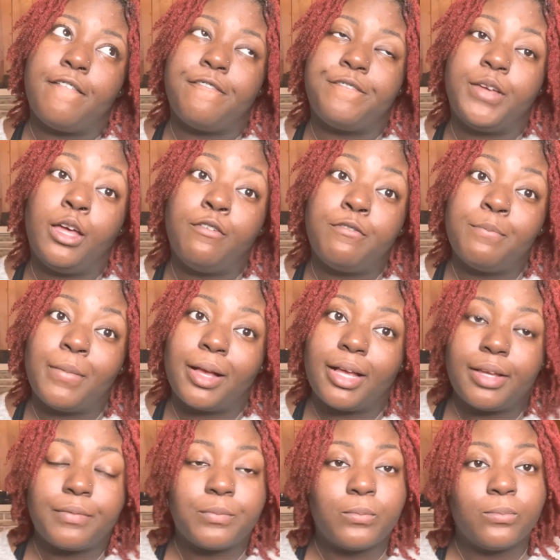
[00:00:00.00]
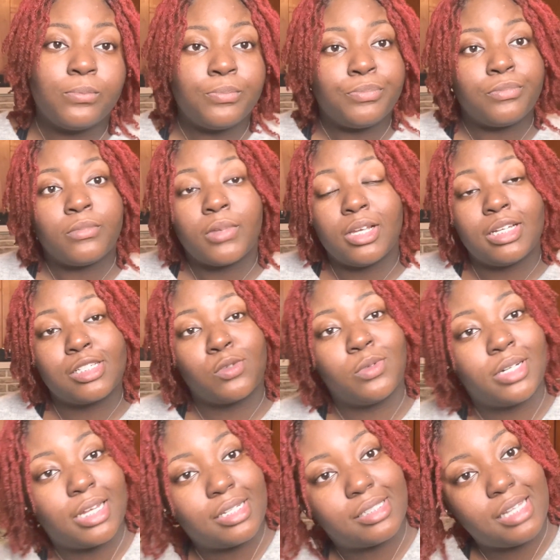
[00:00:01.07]
5th month is
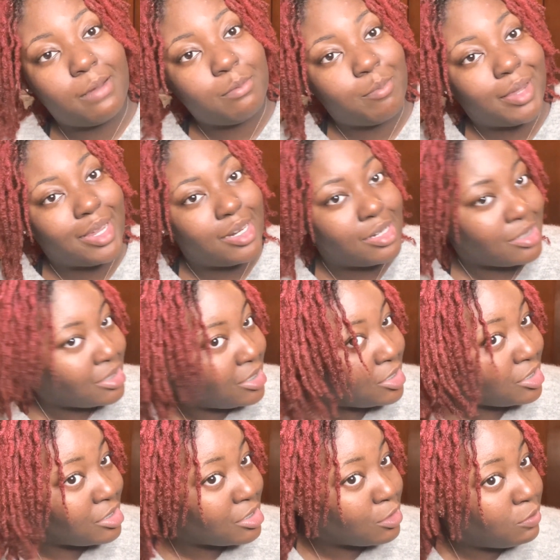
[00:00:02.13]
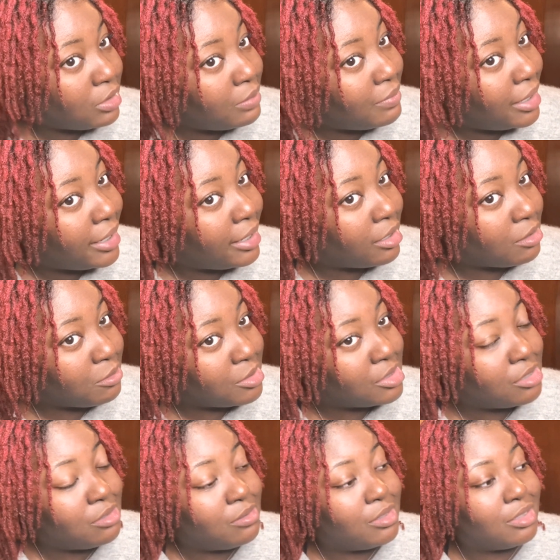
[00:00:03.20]
when I stopped paying attention to what my hair was
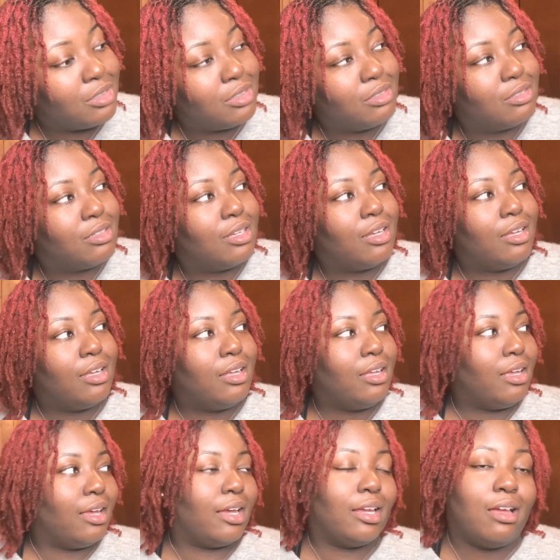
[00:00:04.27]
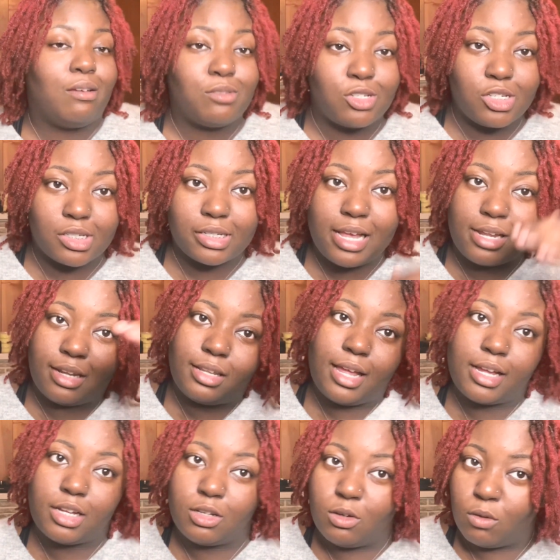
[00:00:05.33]
doing. And I was just kind of
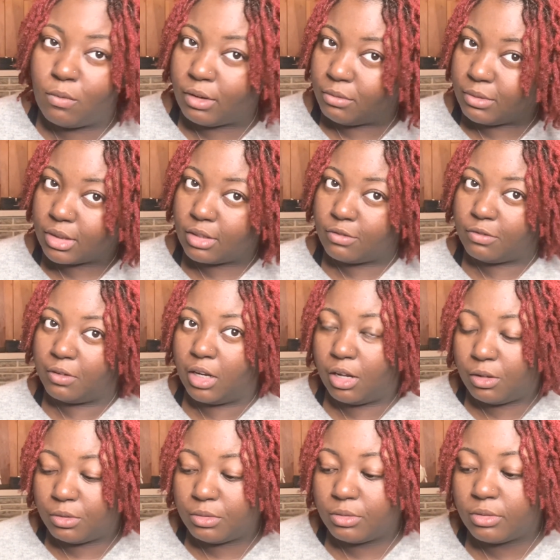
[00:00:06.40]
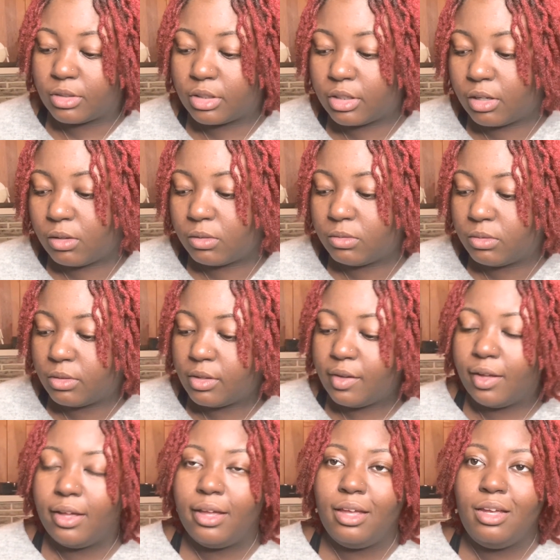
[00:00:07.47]
like going with the flow, you know.
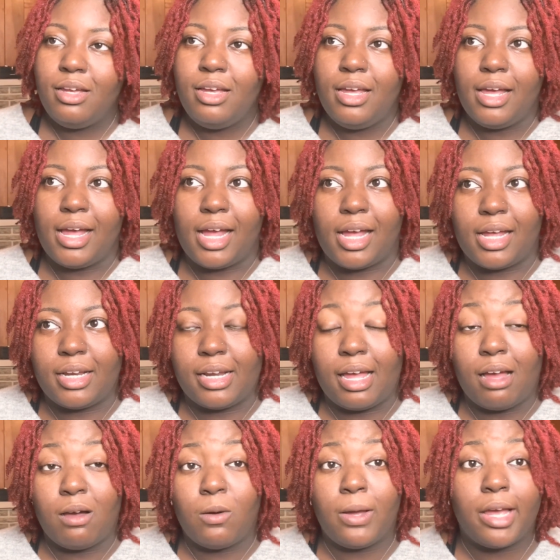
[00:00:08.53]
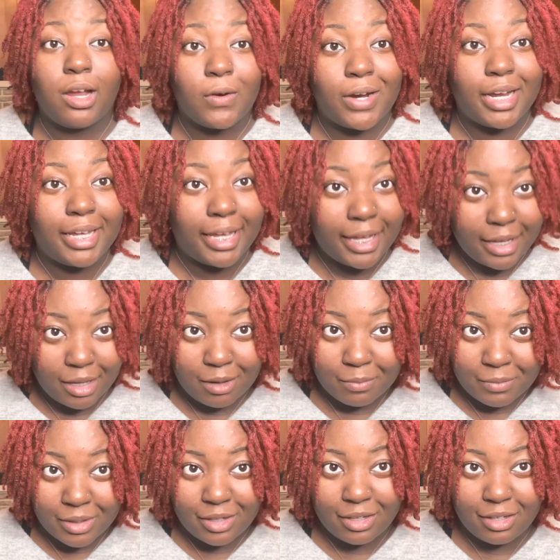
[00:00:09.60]
And now here I
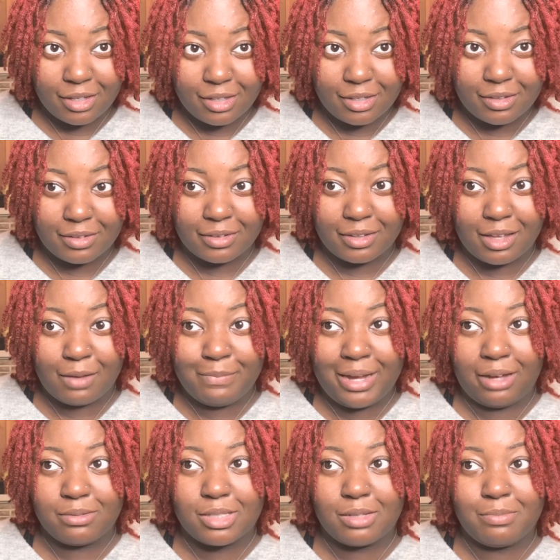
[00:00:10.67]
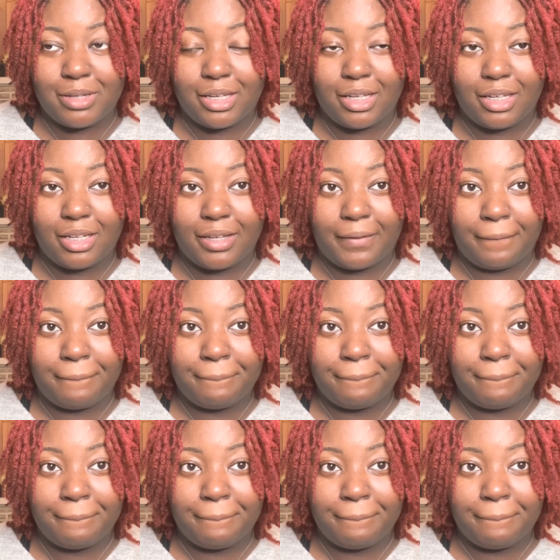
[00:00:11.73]
am, about to be